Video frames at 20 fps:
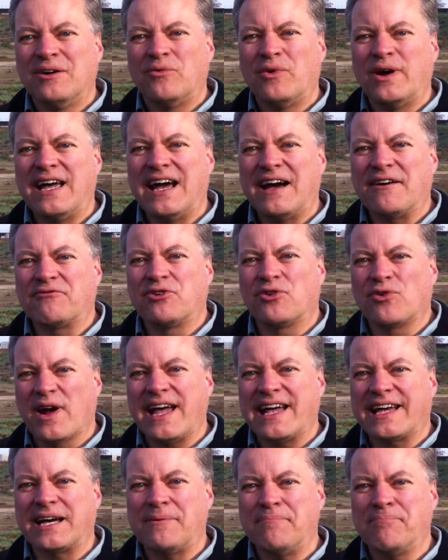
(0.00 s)
We have
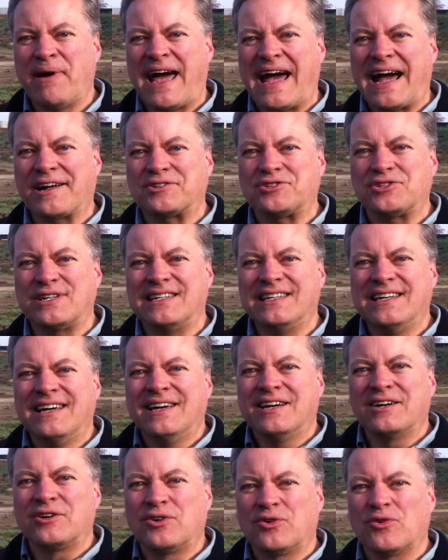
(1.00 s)
great compaction,
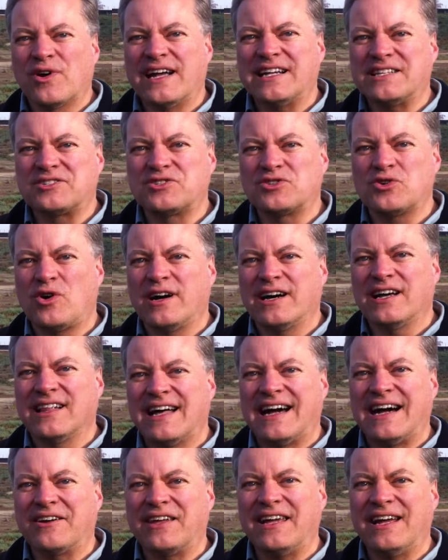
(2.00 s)
great soil
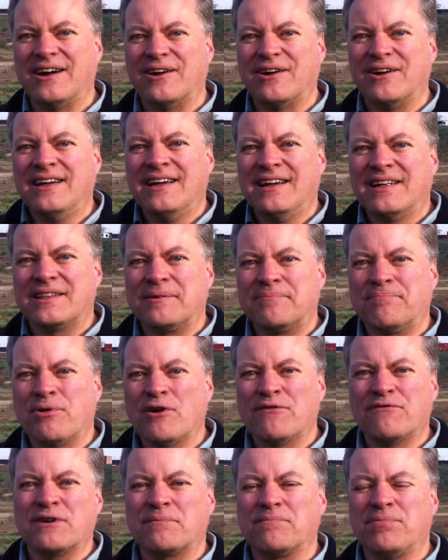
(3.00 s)
out here, the
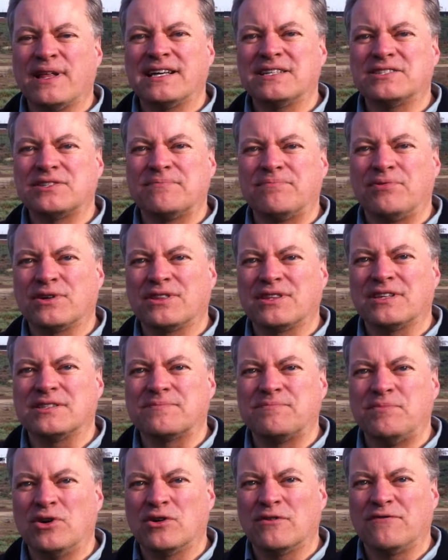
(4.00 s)
perfect place to put this
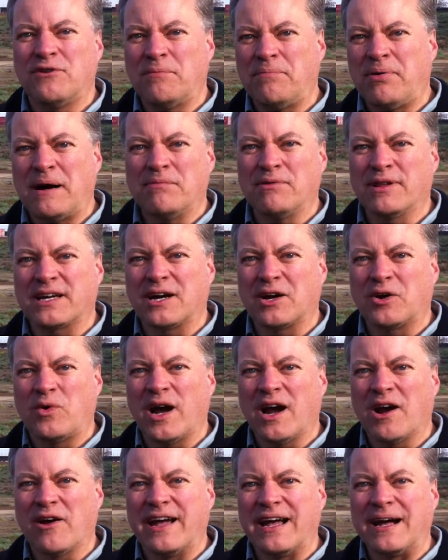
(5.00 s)
beautiful public
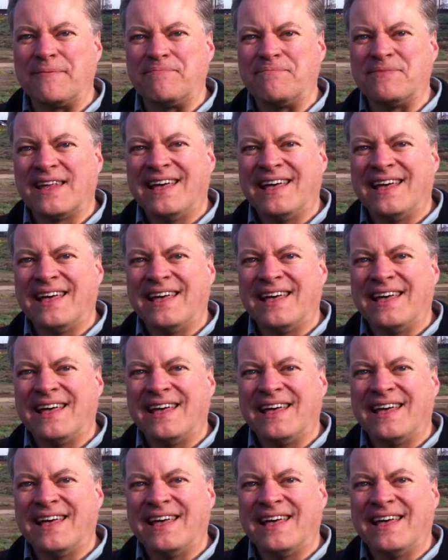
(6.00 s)
aquarium.